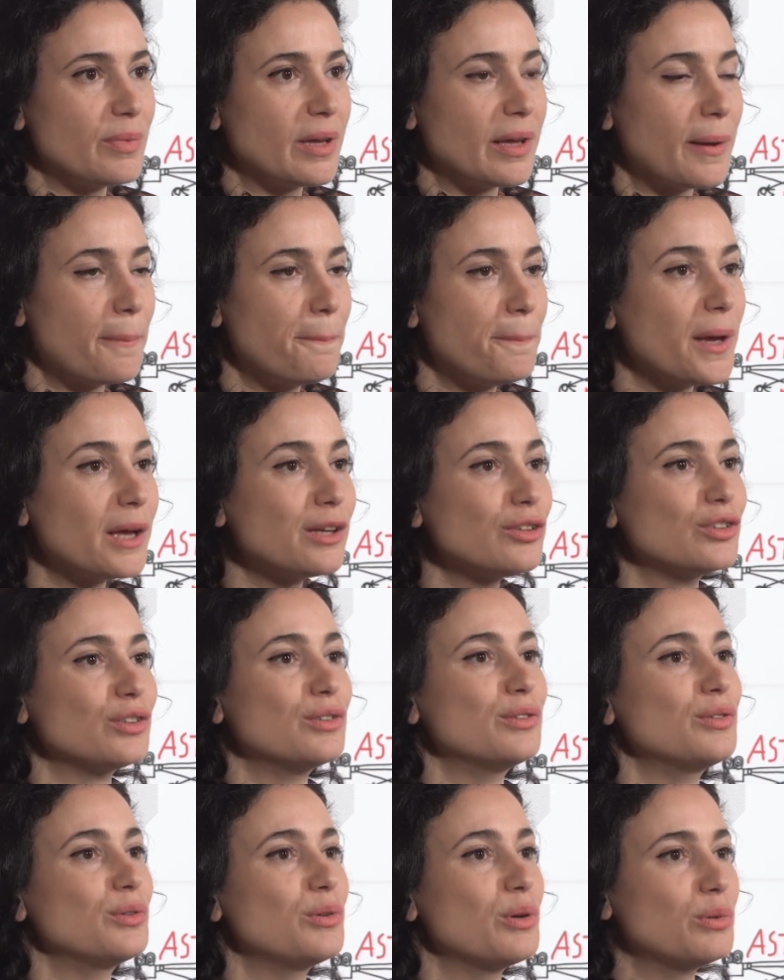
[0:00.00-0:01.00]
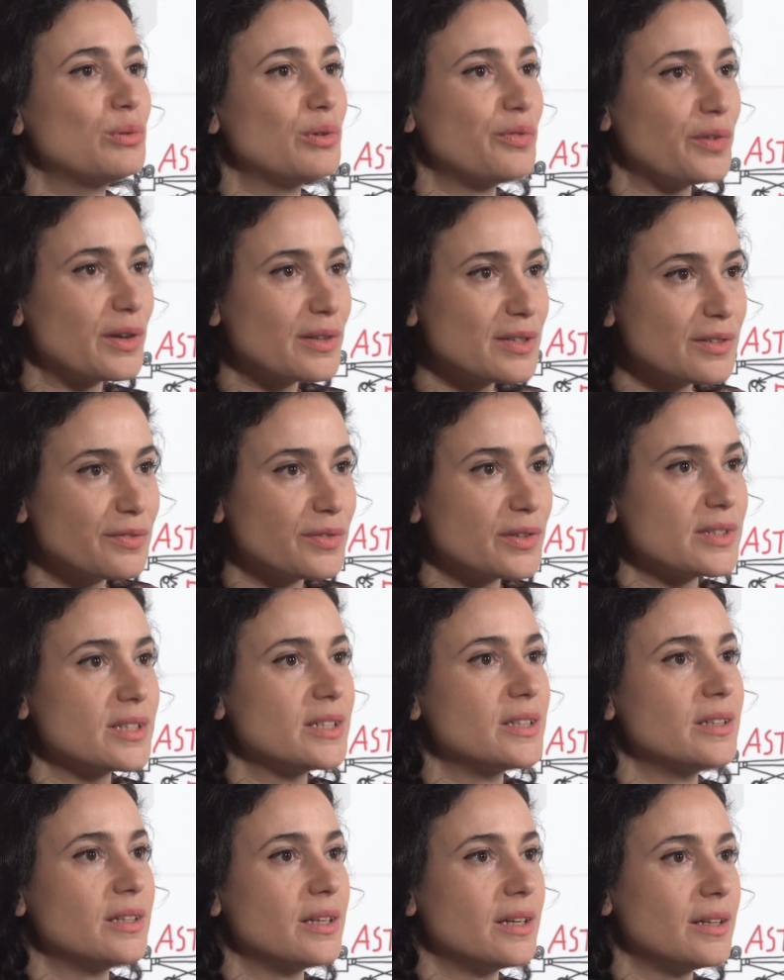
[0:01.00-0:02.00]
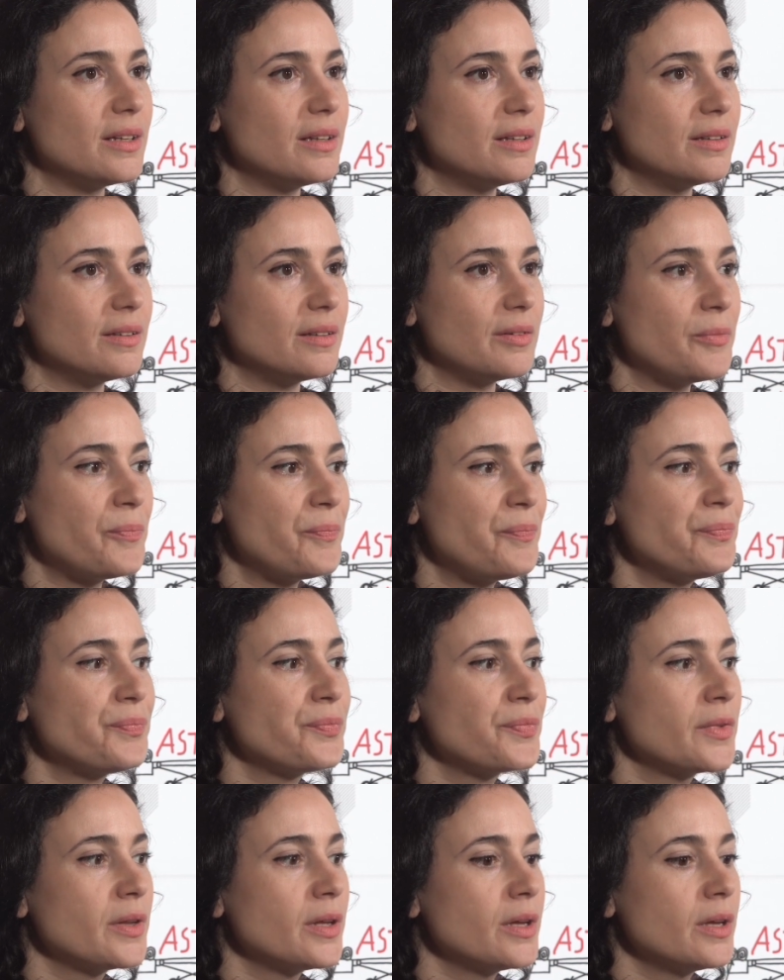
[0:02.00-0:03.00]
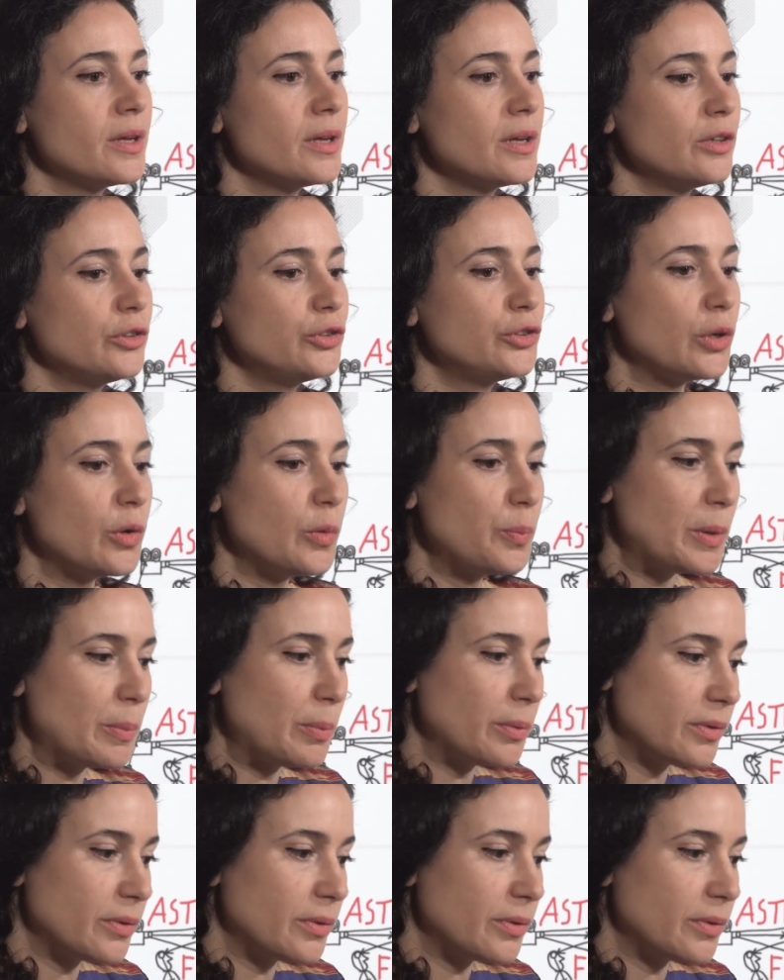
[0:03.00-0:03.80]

passion, to go to festivals and show